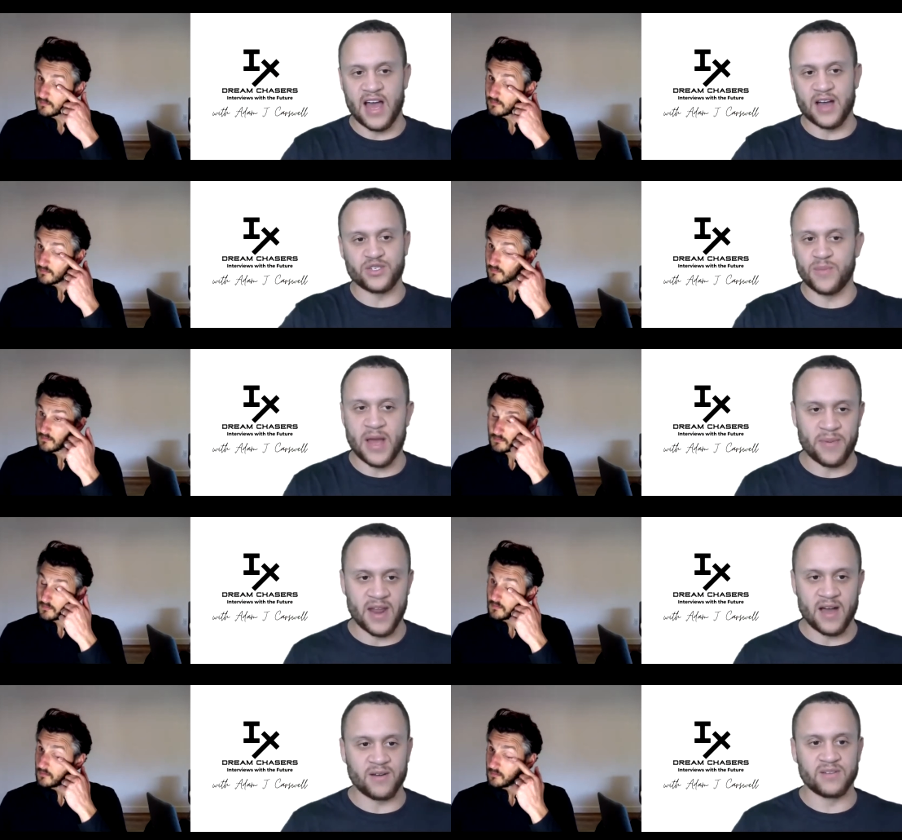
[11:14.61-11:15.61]
Speaker 1: How'd you map
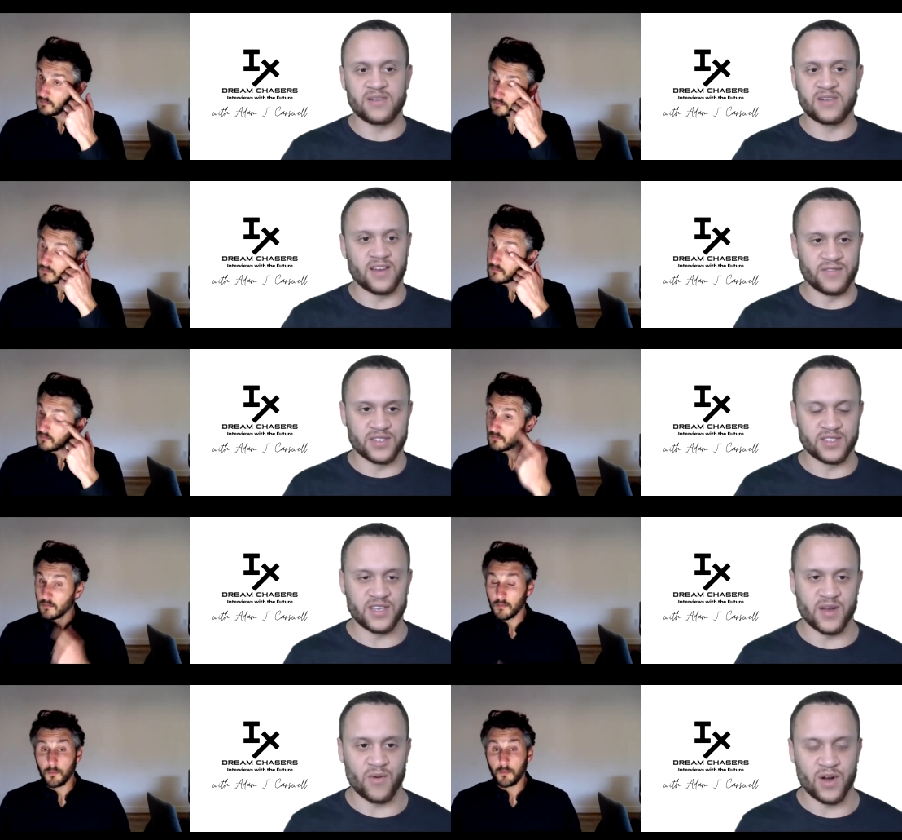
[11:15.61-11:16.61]
it out? Kind of
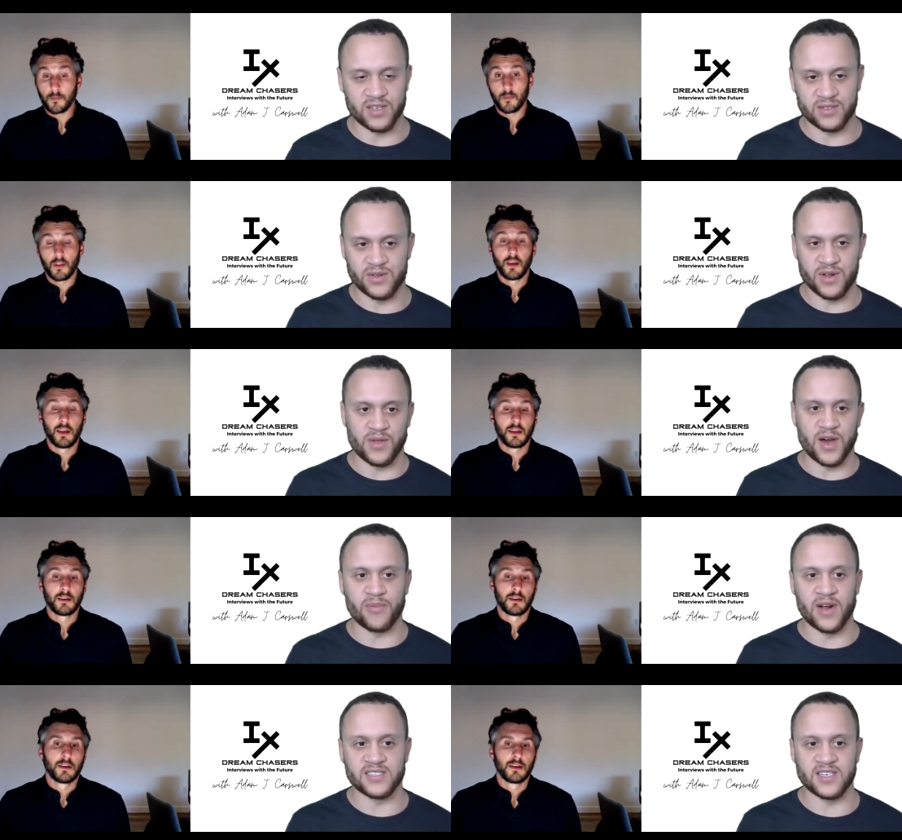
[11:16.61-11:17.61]
just, you know, walk us through your
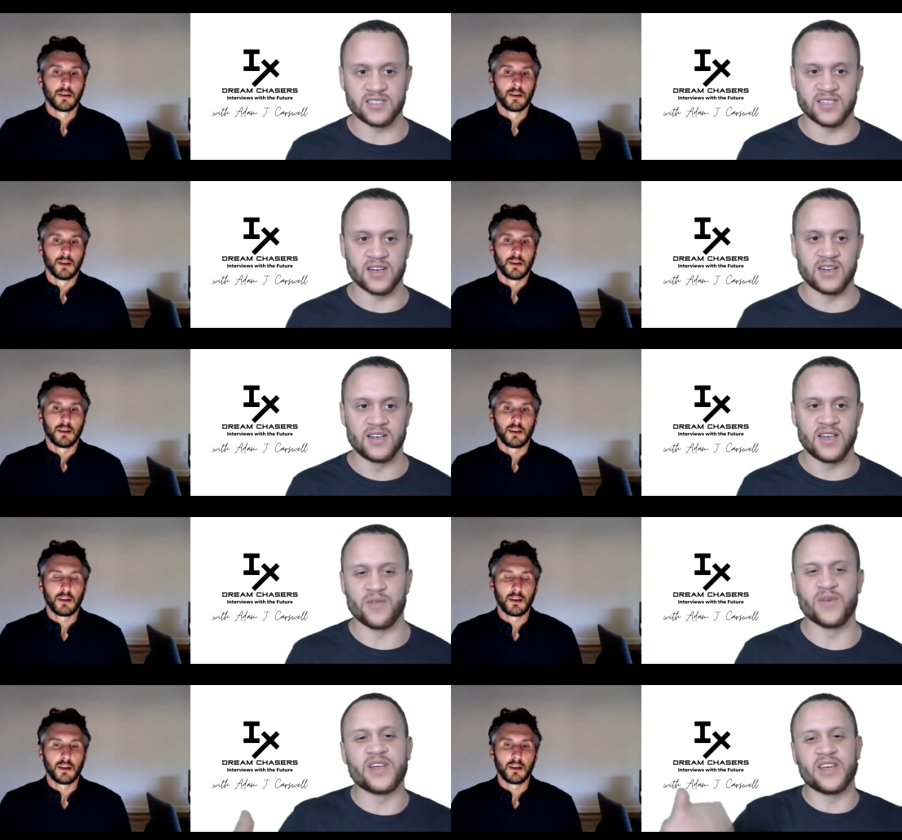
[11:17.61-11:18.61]
thought process there
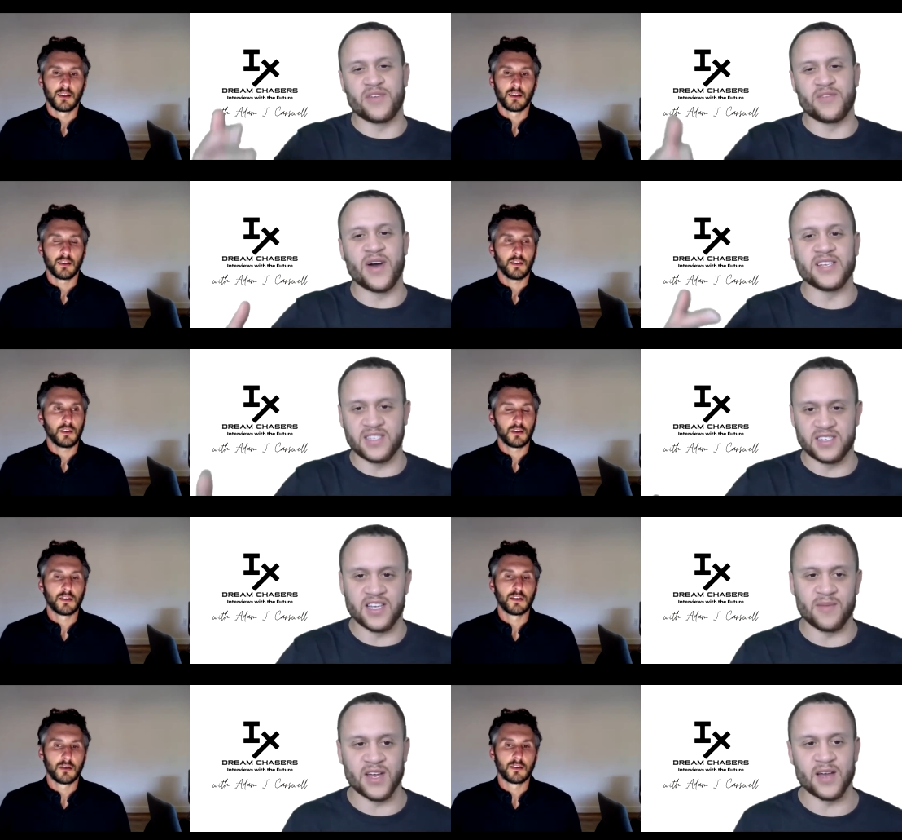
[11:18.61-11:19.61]
and really give advice at the
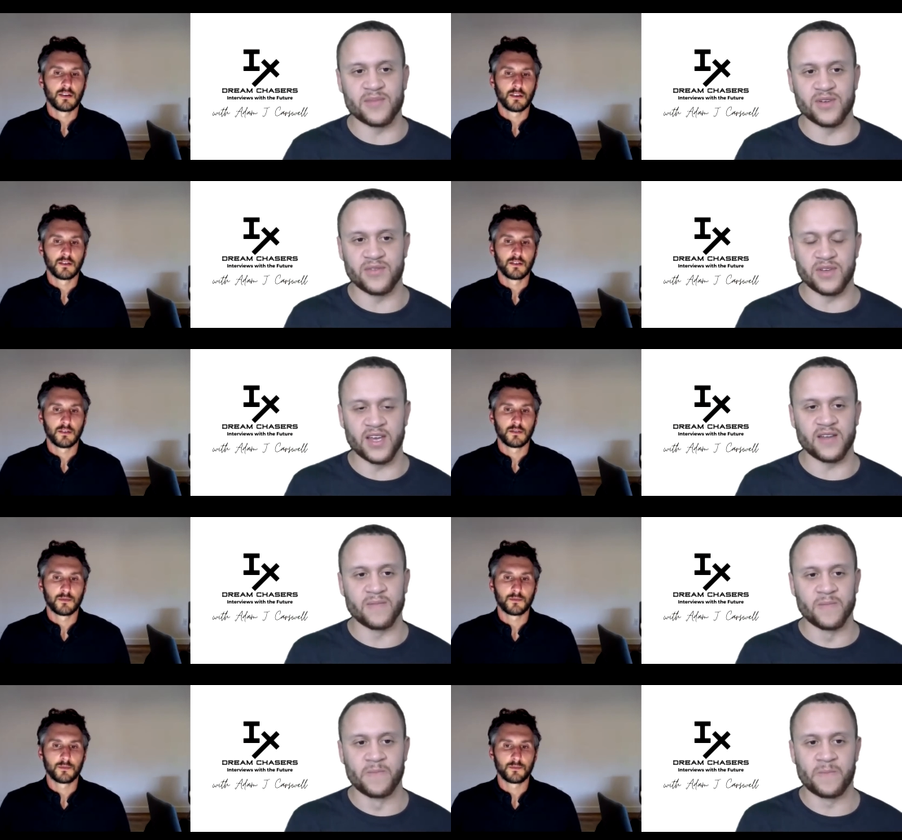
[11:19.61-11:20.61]
same time too if you
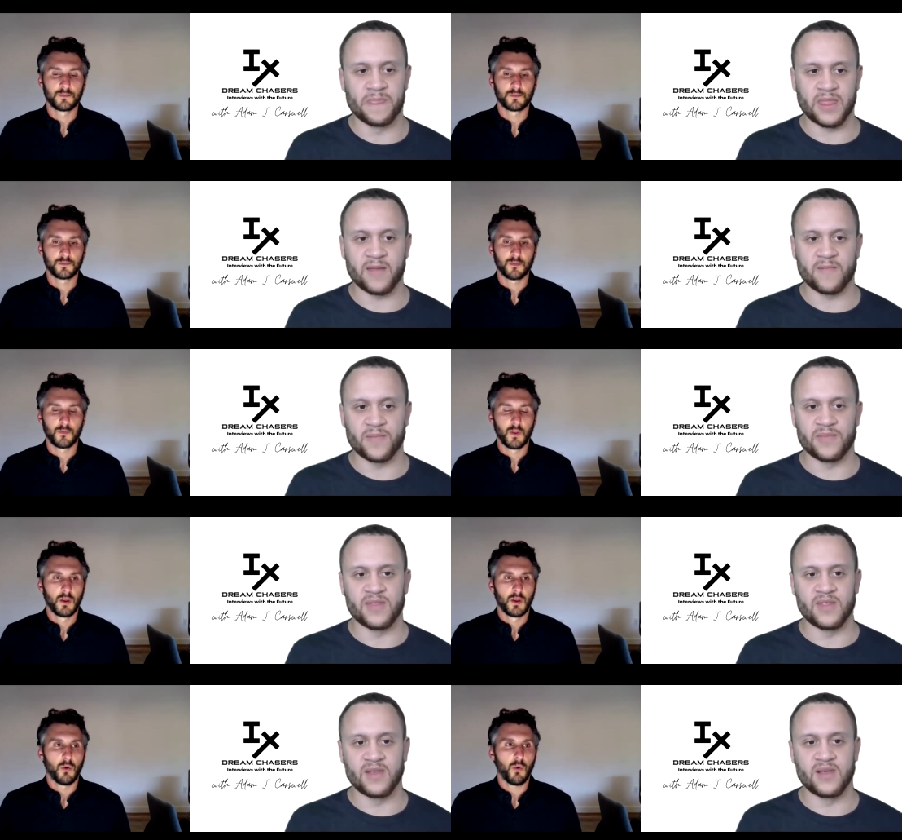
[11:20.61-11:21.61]
Speaker 2: can
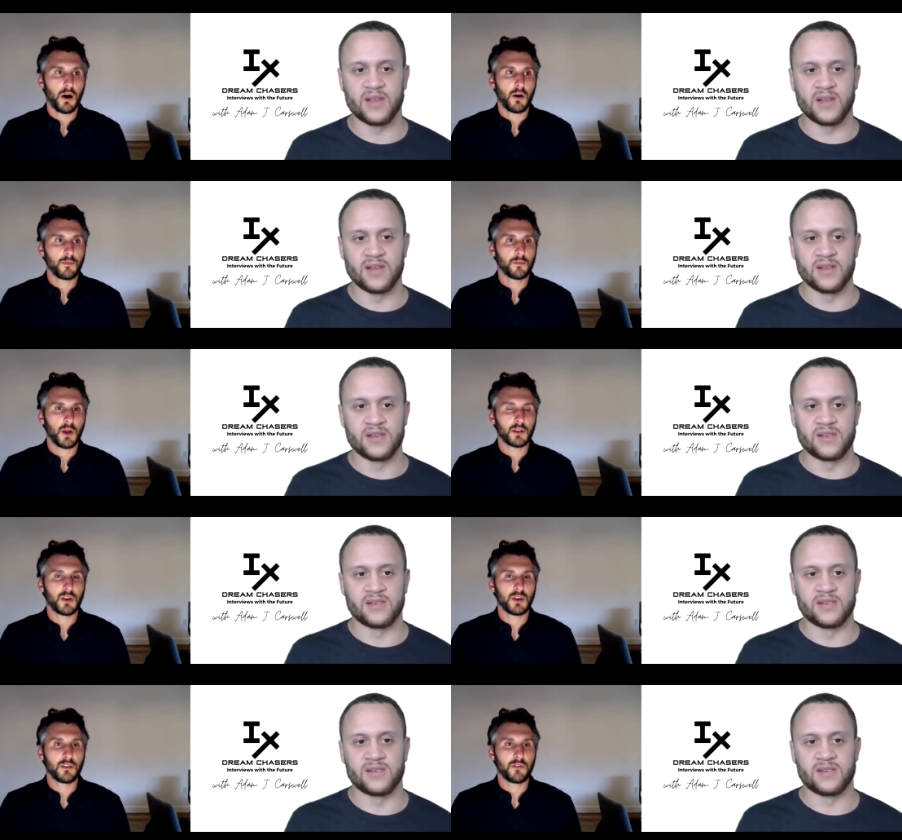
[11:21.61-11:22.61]
well i'll
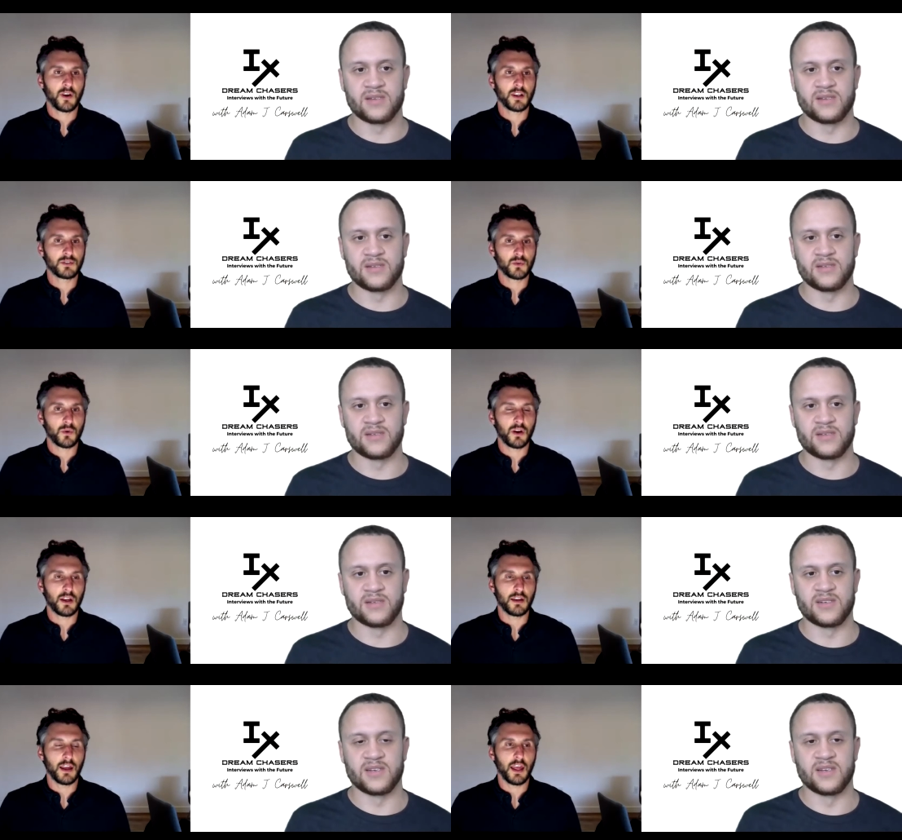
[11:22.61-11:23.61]
tell you a funny
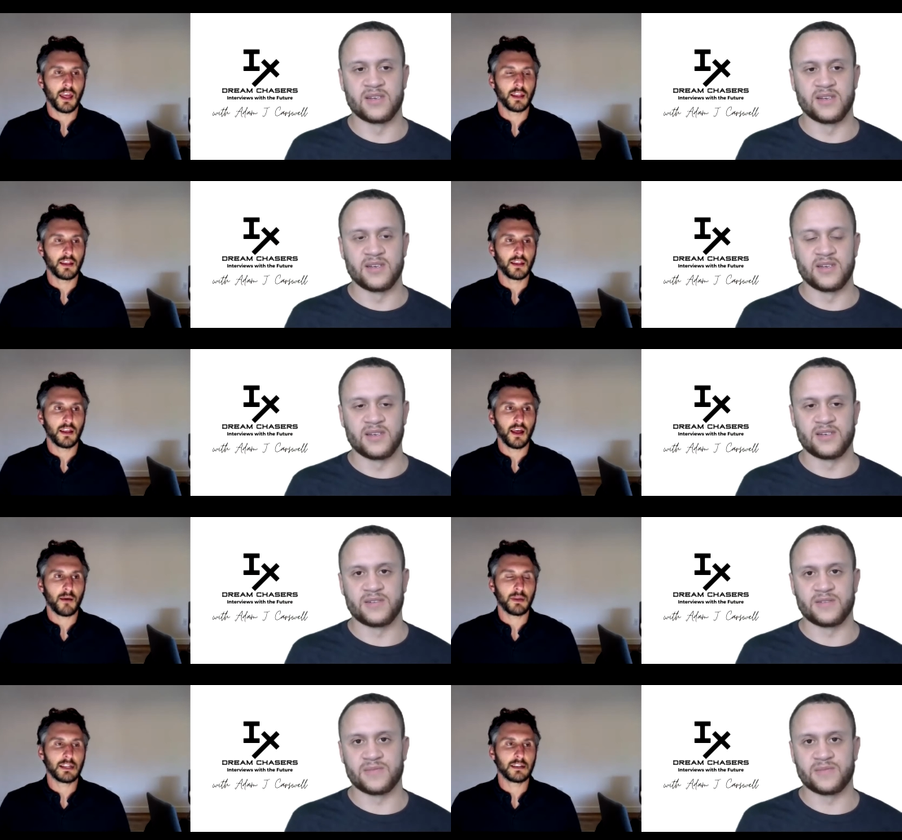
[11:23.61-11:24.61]
story and i
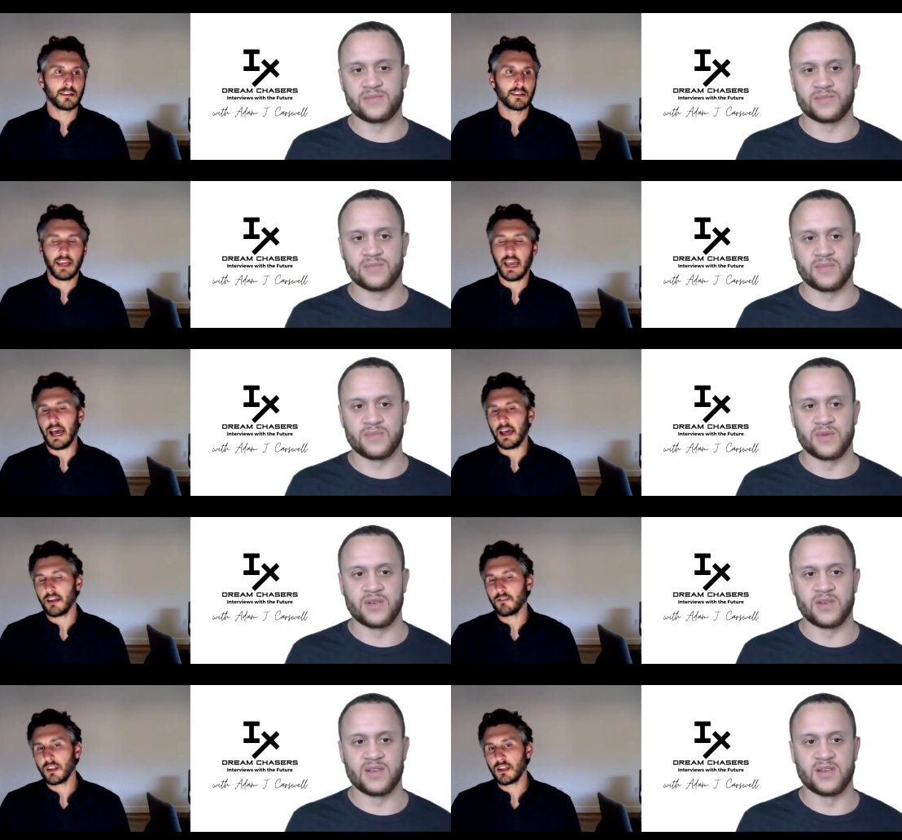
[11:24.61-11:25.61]
mean yeah
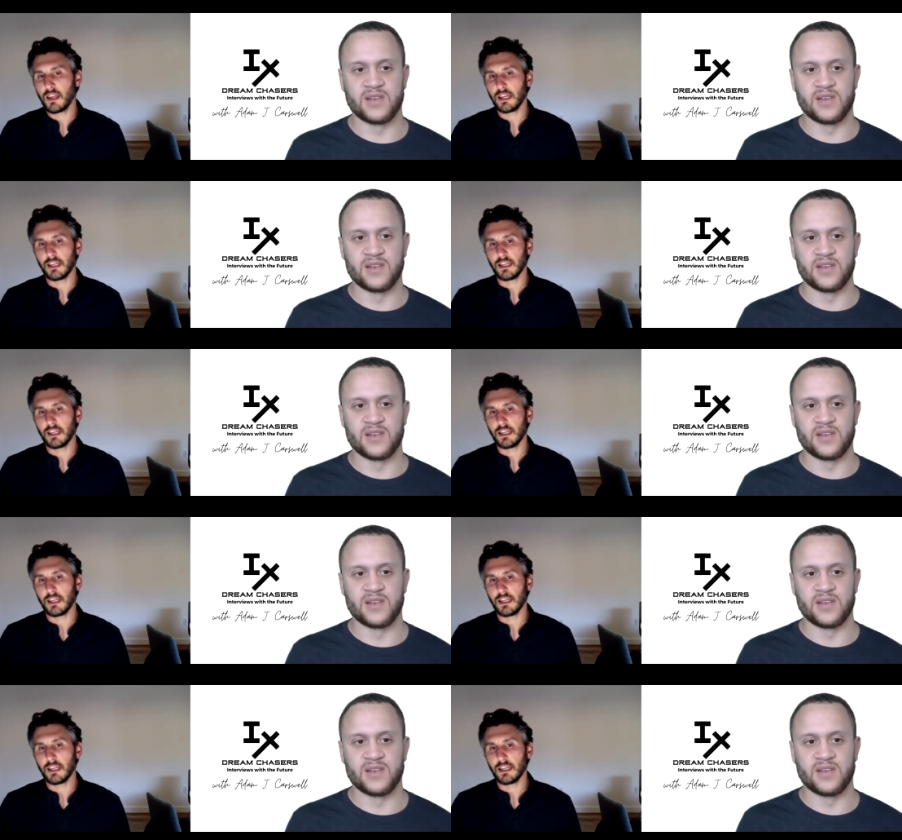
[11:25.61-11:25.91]
everything